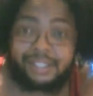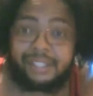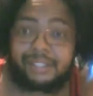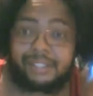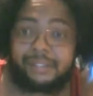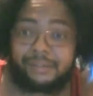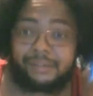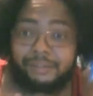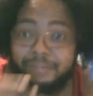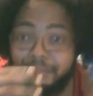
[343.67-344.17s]

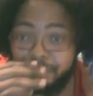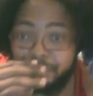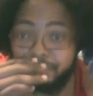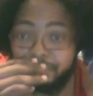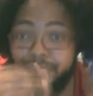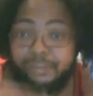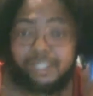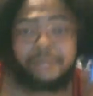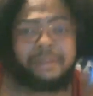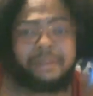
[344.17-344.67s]

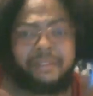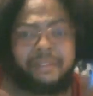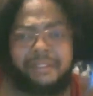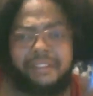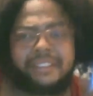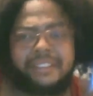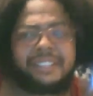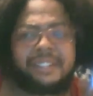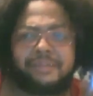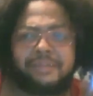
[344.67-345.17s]
let me
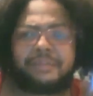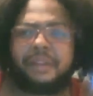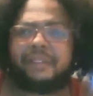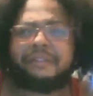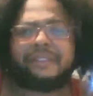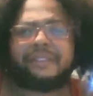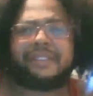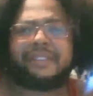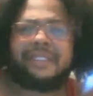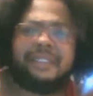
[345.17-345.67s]
finish this
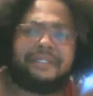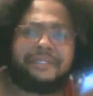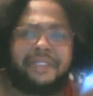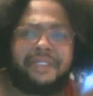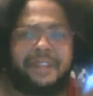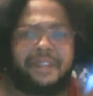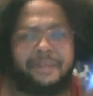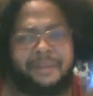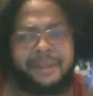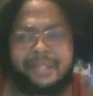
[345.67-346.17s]
breakfast off
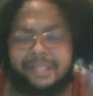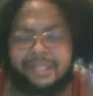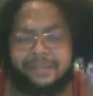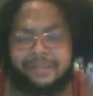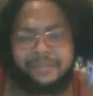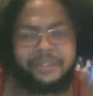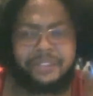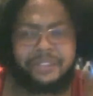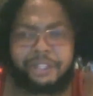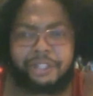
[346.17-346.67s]
camera because
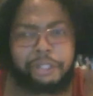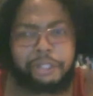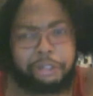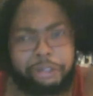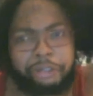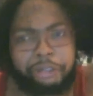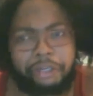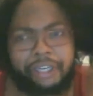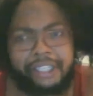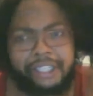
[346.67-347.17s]
I'm feeling a little
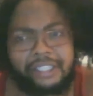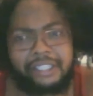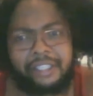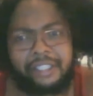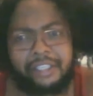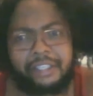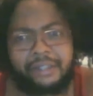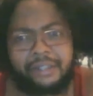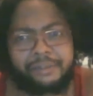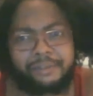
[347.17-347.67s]
crazy
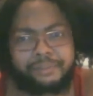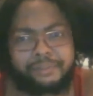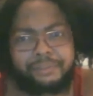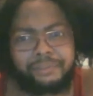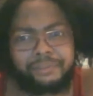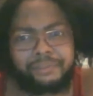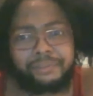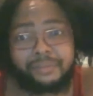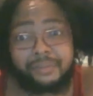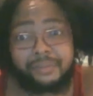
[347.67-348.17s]
now.
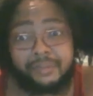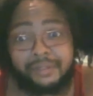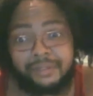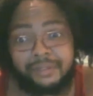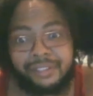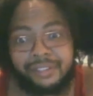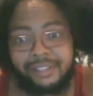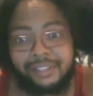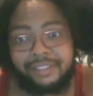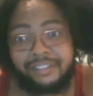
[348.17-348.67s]

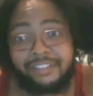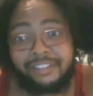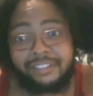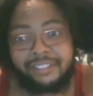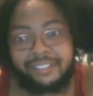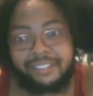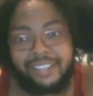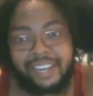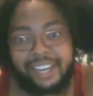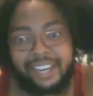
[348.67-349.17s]

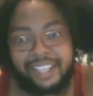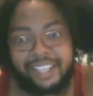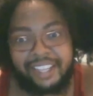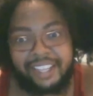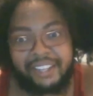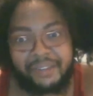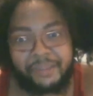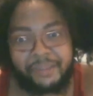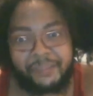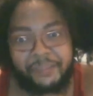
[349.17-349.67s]
All right,
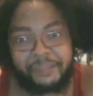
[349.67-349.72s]
later.